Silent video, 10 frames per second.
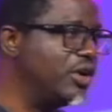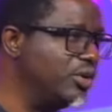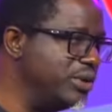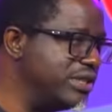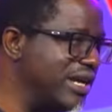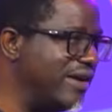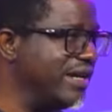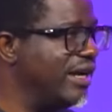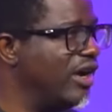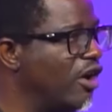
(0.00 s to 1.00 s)
with
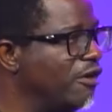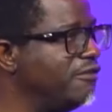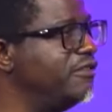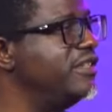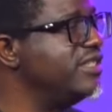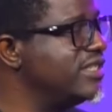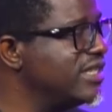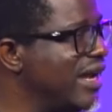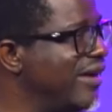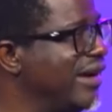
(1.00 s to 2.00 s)
our offerings,
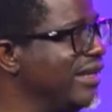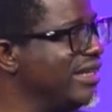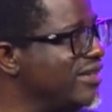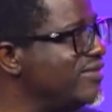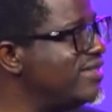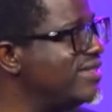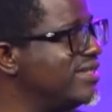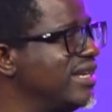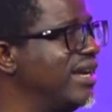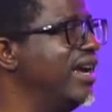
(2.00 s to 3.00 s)
our
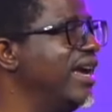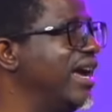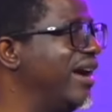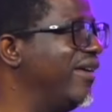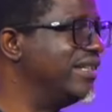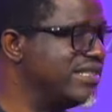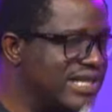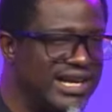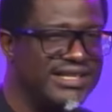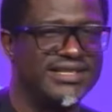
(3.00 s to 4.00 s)
gifts, our
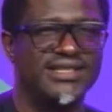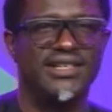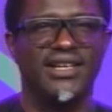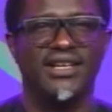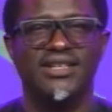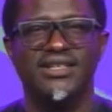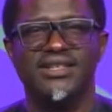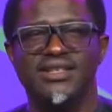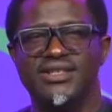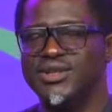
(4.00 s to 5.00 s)
tithes.
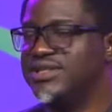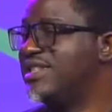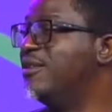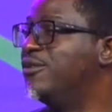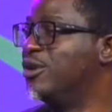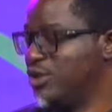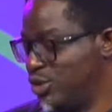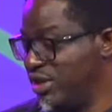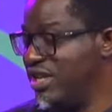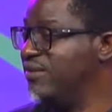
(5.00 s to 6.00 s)
So it's time for us to
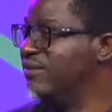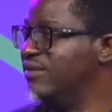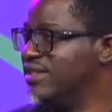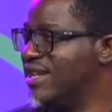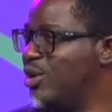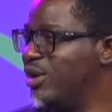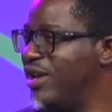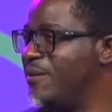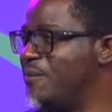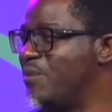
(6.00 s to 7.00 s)
give. Is that
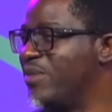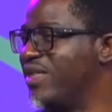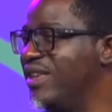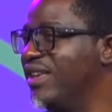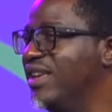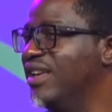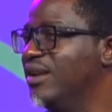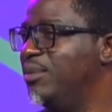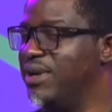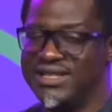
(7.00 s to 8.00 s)
okay?
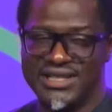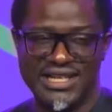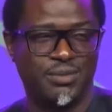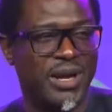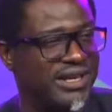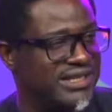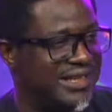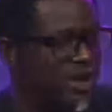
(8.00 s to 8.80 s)
Please, let's package our